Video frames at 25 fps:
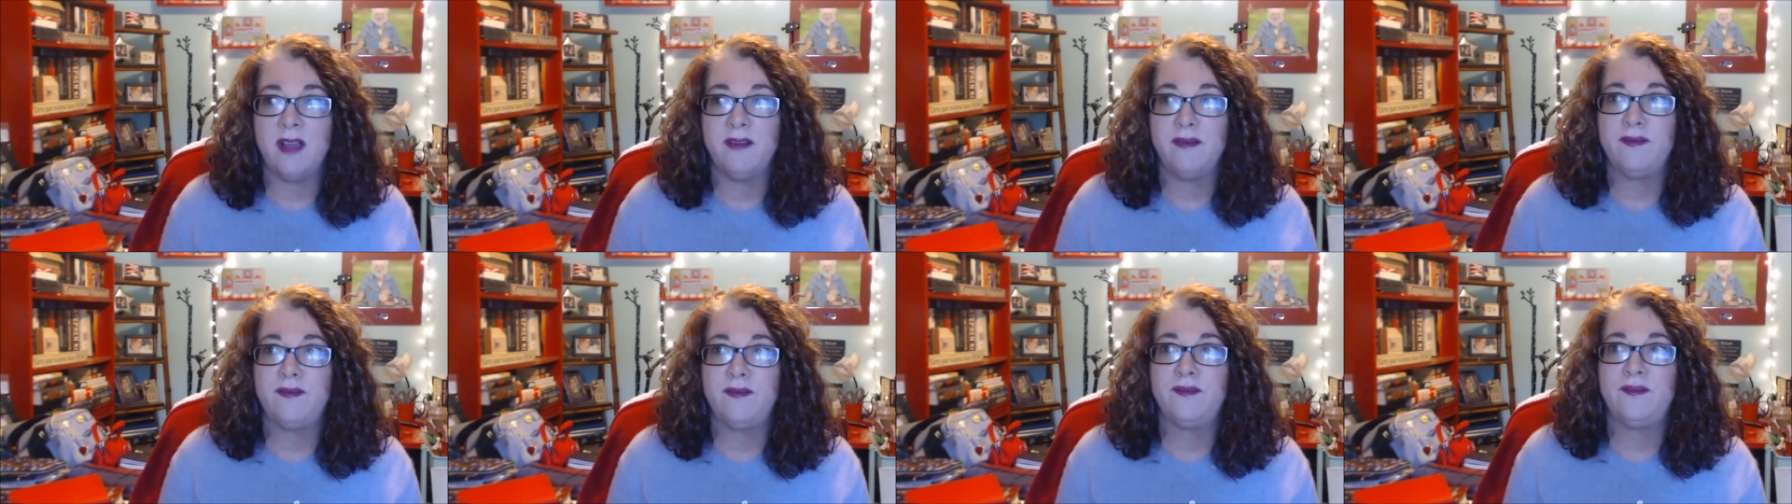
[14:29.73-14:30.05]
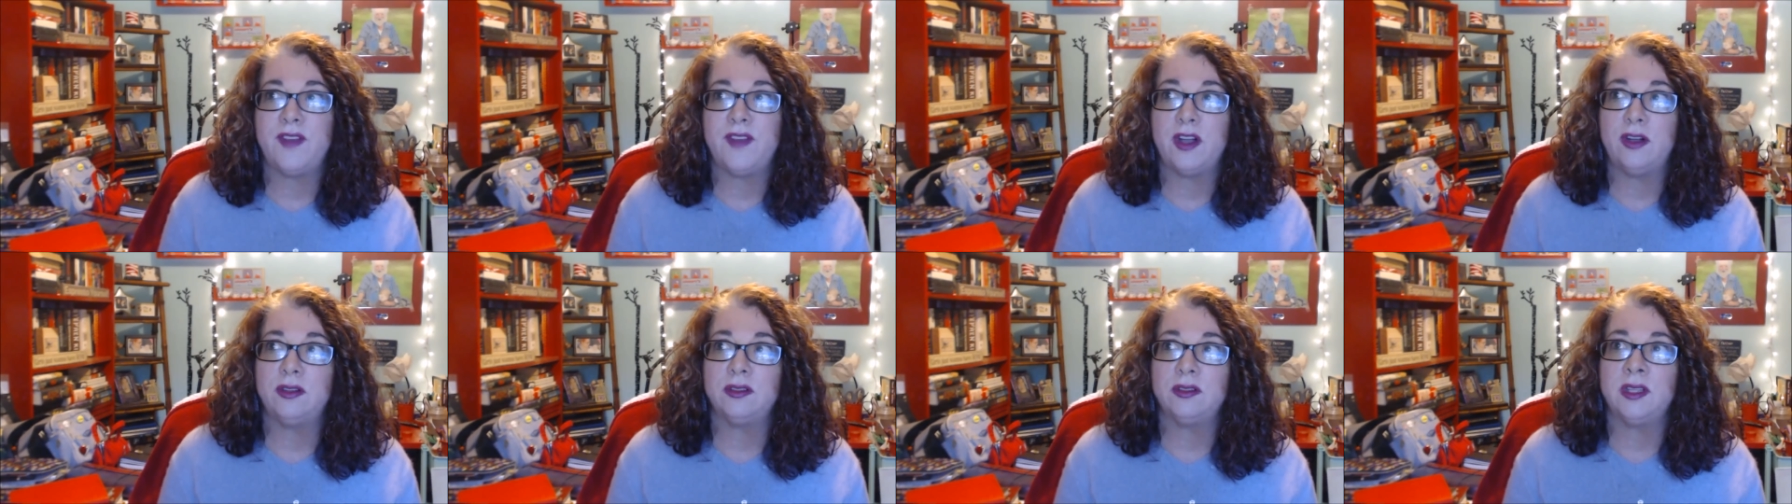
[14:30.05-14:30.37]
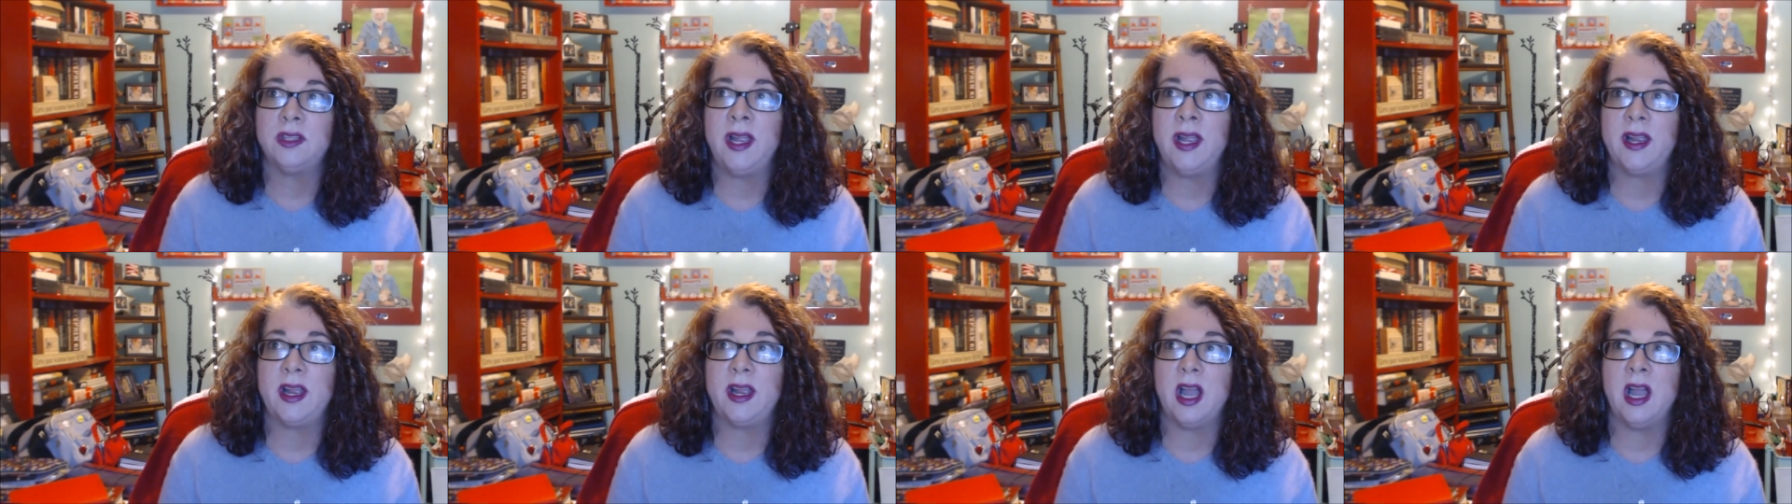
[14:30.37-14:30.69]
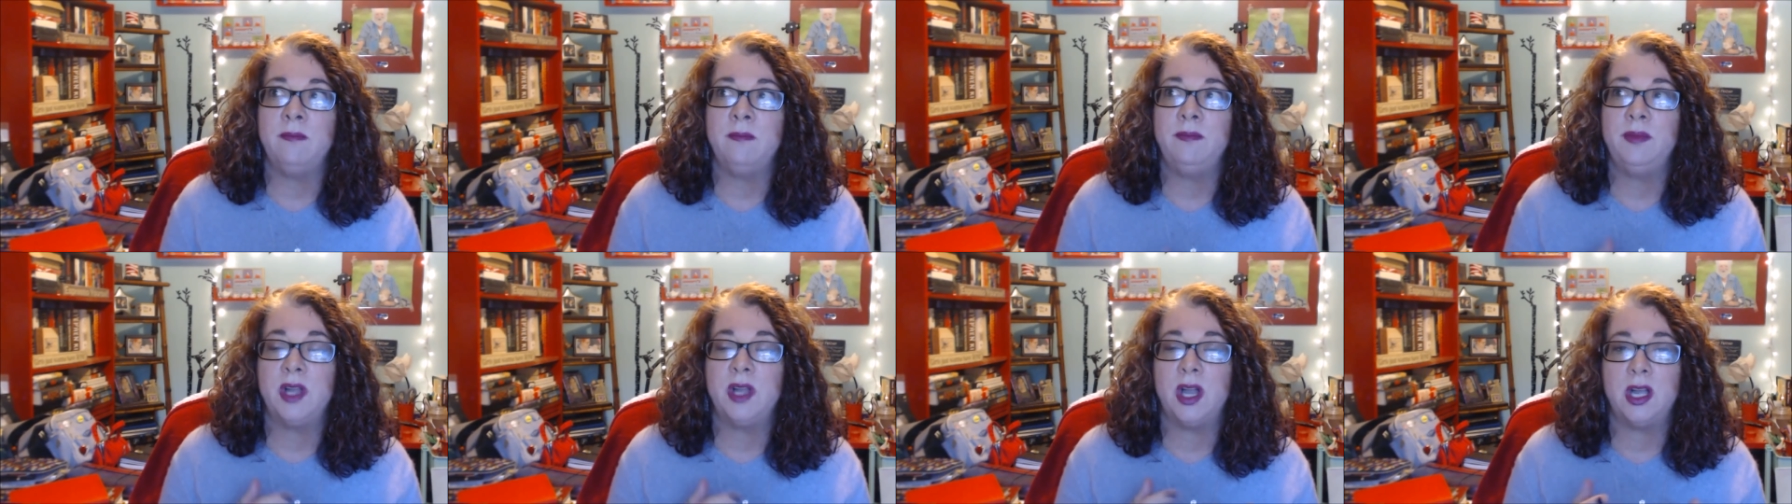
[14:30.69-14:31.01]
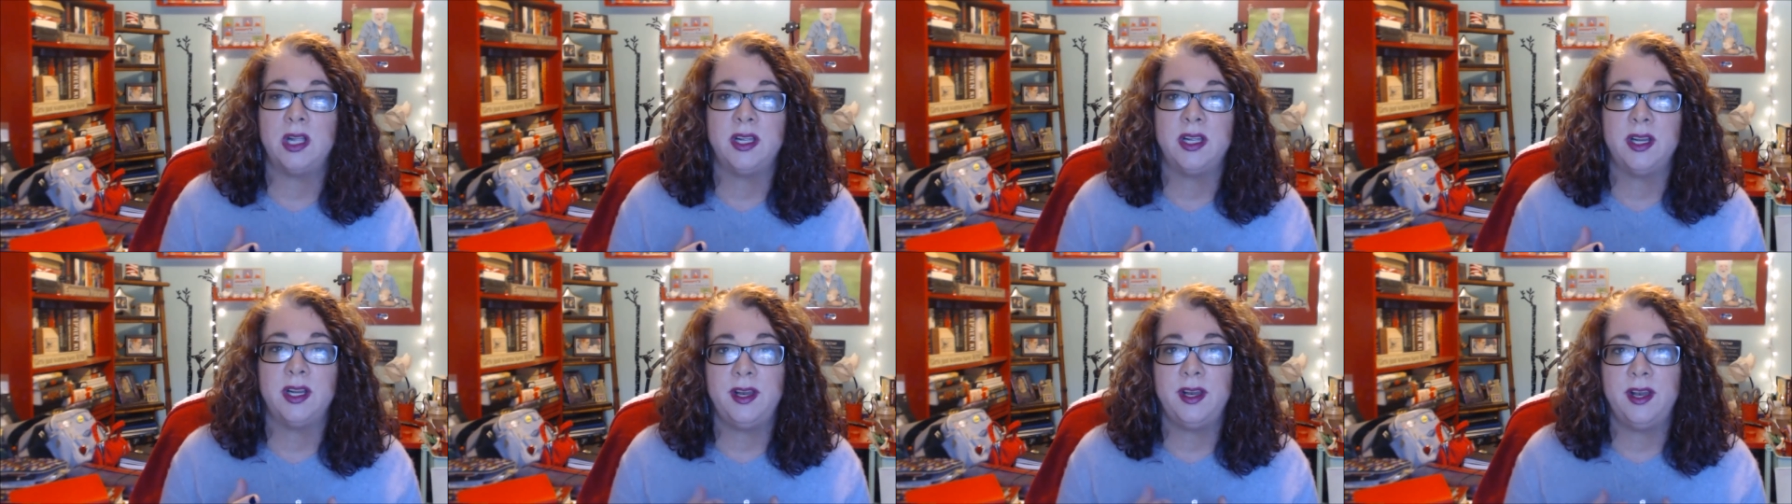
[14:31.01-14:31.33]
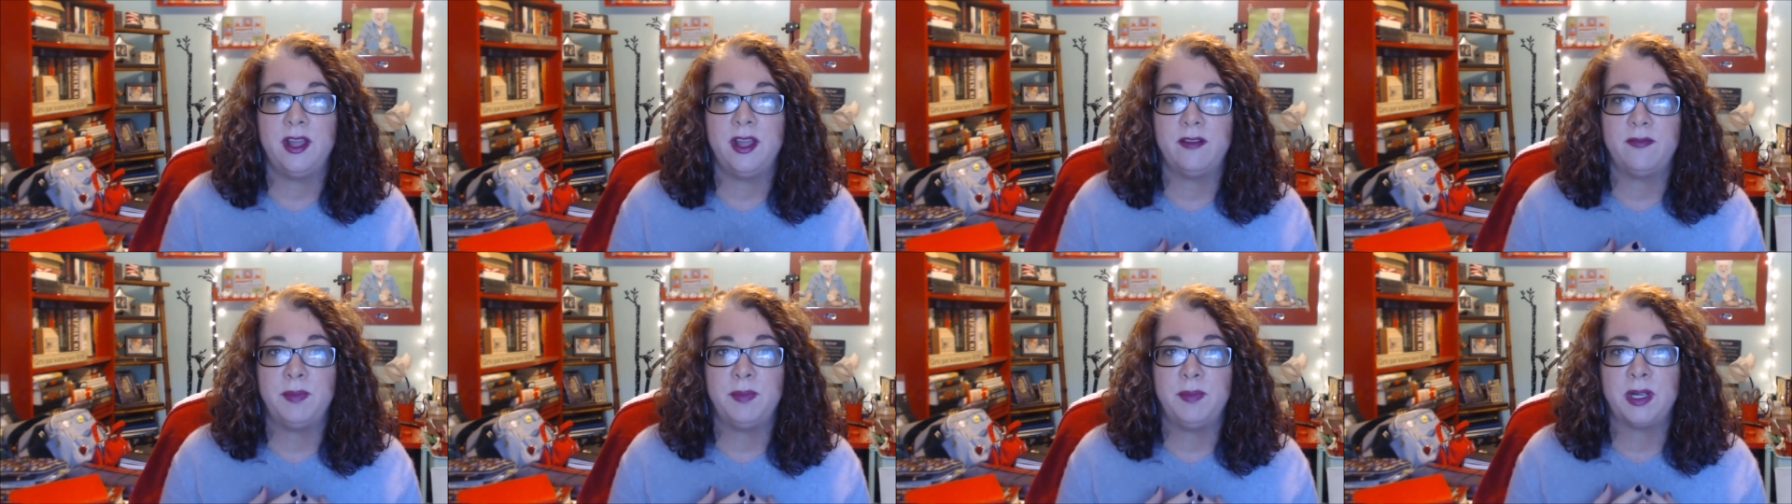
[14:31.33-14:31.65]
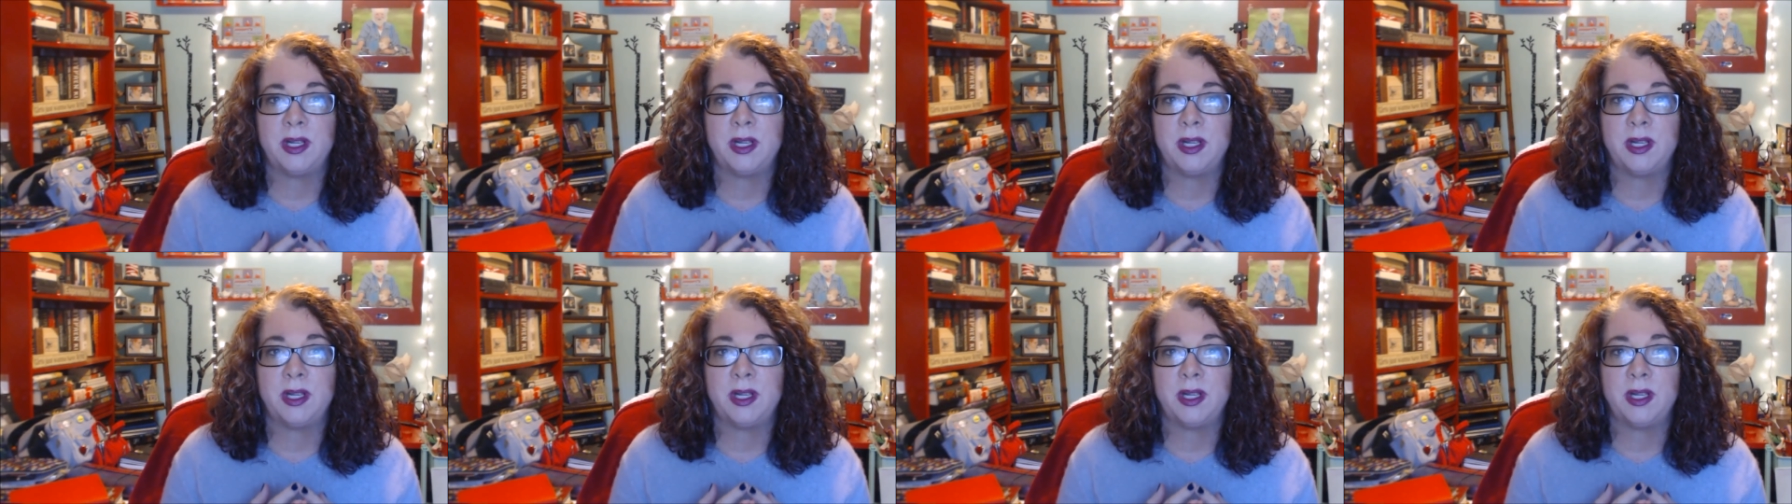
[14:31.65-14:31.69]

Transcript: I've felt like I'm not good enough